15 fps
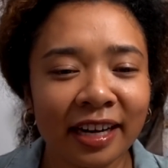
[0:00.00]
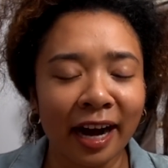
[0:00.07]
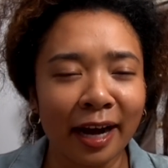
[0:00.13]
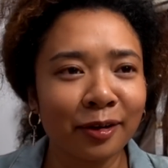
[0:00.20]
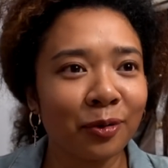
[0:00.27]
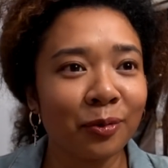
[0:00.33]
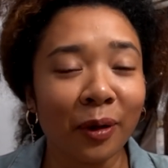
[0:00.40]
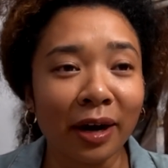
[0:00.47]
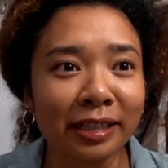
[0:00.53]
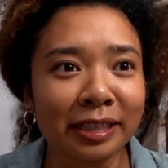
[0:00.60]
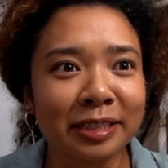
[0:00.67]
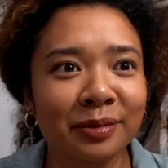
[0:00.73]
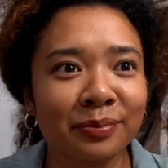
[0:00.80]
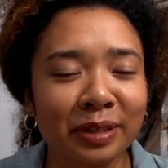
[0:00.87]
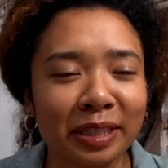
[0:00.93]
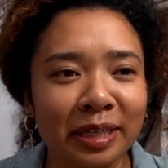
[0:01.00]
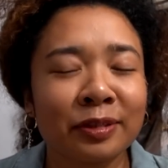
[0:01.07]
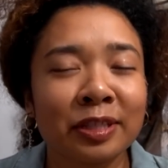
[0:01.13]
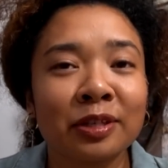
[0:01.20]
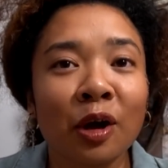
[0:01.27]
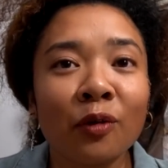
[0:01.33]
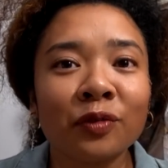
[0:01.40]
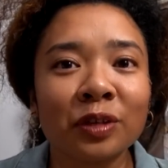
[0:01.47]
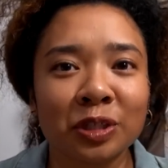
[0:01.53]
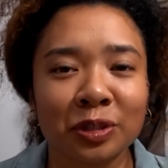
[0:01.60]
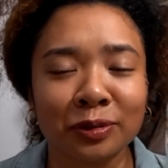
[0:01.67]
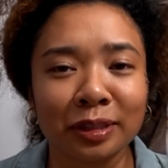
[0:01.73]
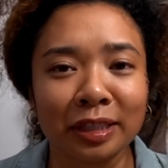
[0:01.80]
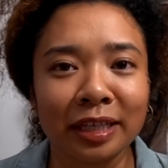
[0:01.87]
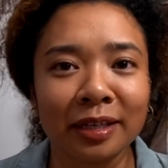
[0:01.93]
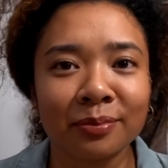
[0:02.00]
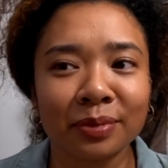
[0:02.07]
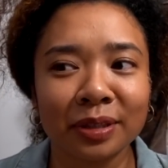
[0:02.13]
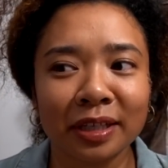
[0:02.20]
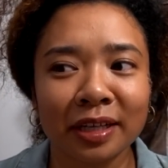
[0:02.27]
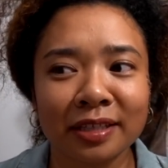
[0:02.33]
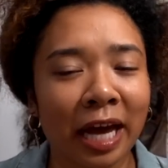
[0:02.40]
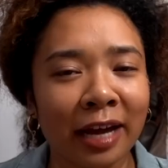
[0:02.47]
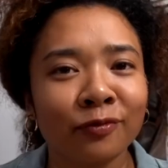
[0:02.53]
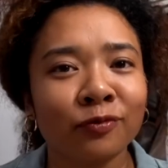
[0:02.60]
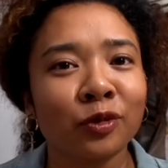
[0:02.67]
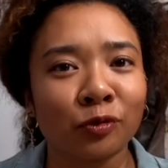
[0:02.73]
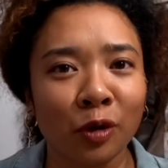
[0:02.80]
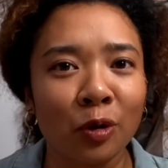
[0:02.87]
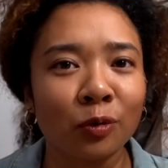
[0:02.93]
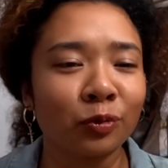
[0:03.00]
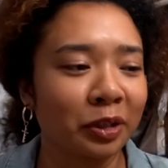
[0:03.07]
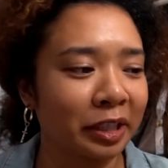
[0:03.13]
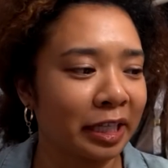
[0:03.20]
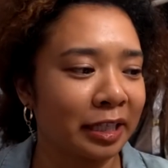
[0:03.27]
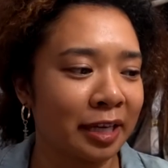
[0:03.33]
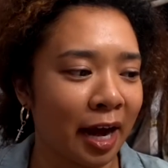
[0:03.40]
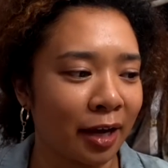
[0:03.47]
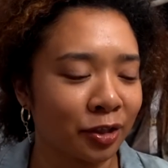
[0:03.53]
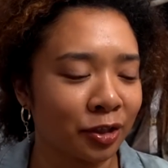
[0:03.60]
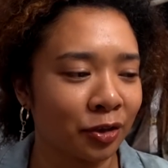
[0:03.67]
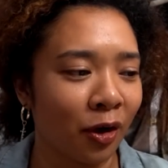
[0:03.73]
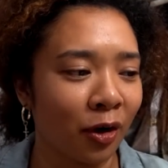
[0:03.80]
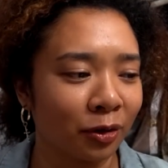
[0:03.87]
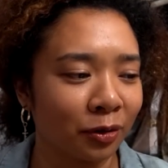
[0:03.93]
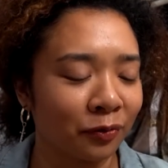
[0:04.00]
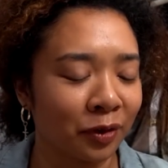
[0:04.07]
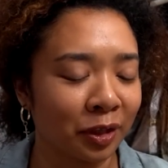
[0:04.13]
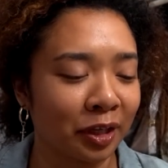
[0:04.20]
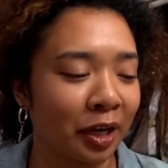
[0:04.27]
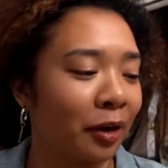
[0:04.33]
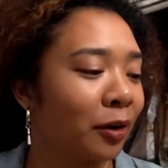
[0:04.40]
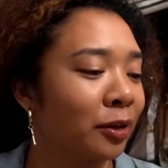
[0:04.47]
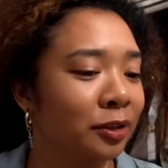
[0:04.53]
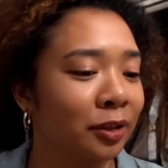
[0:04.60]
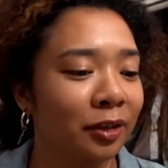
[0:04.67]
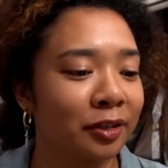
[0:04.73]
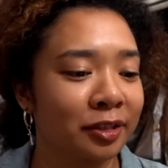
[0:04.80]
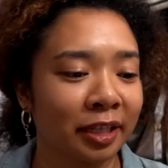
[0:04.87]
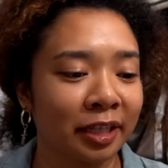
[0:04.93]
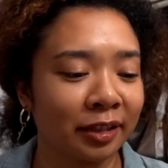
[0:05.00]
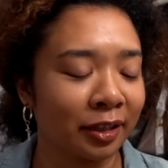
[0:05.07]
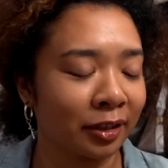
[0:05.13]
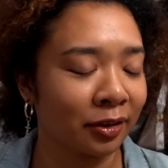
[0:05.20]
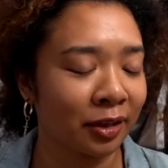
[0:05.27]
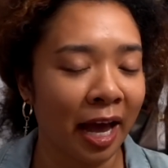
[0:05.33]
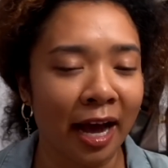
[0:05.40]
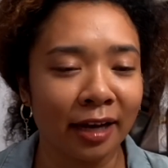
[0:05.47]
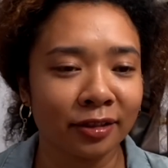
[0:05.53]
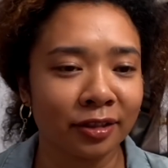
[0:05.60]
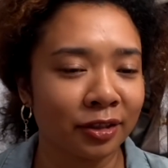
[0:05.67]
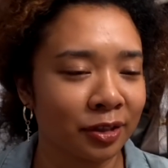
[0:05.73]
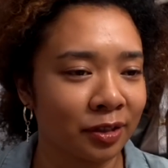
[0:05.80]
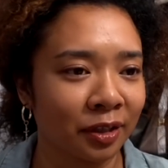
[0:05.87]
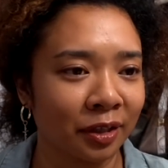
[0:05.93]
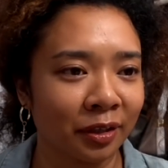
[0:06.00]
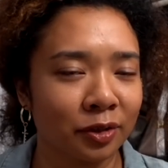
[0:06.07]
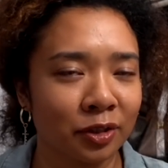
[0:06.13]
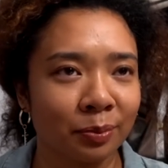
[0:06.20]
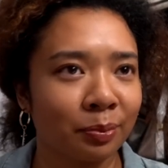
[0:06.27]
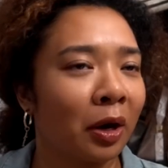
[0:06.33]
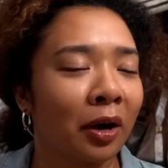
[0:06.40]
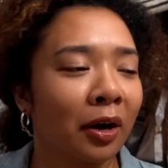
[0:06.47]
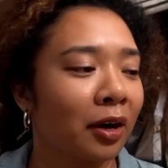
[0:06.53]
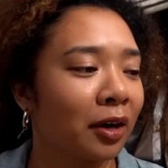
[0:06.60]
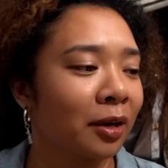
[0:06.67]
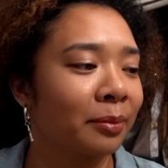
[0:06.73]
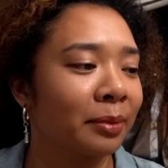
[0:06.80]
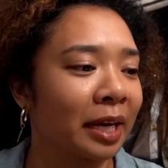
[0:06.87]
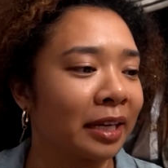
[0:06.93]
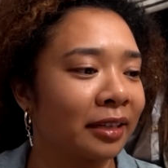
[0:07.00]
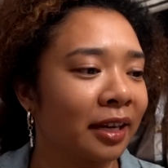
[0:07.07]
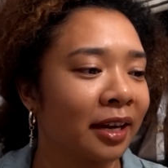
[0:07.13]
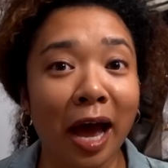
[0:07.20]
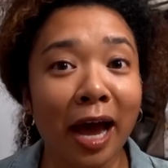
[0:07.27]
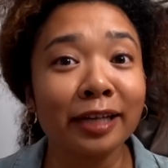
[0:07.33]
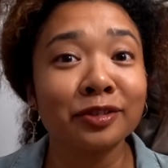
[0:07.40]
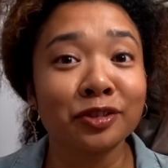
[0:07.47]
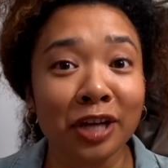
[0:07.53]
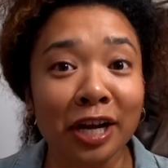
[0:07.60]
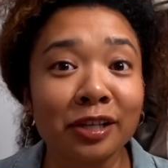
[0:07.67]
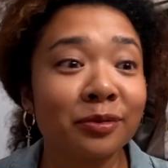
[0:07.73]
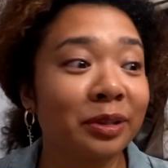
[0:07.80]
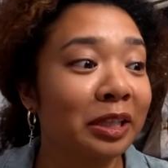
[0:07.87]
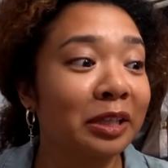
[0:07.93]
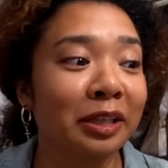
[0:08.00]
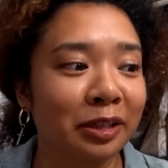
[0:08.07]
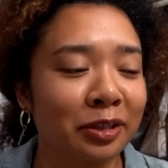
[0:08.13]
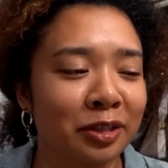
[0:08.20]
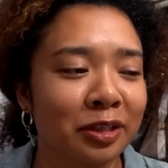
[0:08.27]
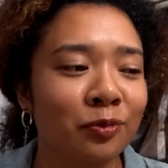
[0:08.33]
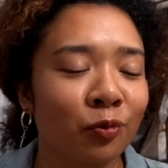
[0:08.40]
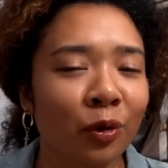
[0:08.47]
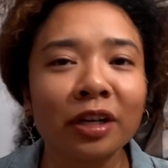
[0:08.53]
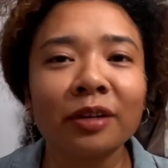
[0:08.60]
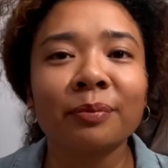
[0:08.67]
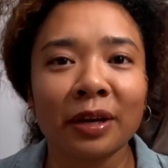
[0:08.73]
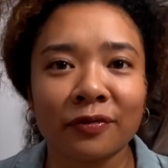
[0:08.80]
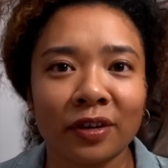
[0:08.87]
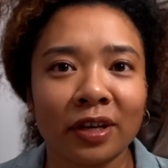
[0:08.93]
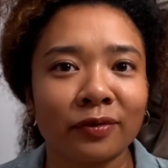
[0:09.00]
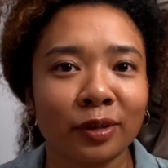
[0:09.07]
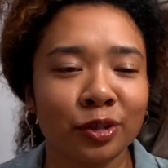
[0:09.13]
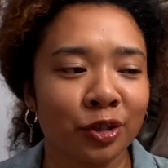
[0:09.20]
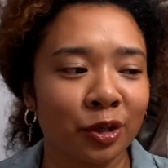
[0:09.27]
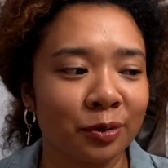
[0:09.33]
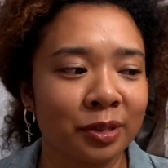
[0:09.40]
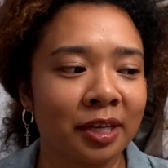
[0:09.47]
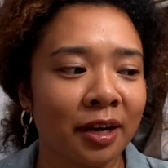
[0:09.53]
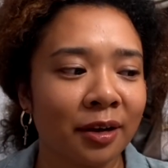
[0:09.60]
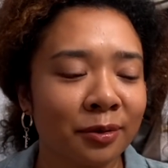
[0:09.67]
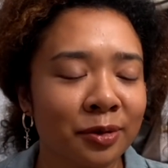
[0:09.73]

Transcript: I don't want it to be, selfishly, because I've grown really attached to all of the characters and I think the acting is, like, superb, and I genuinely, like, this is one of my favorite shows now,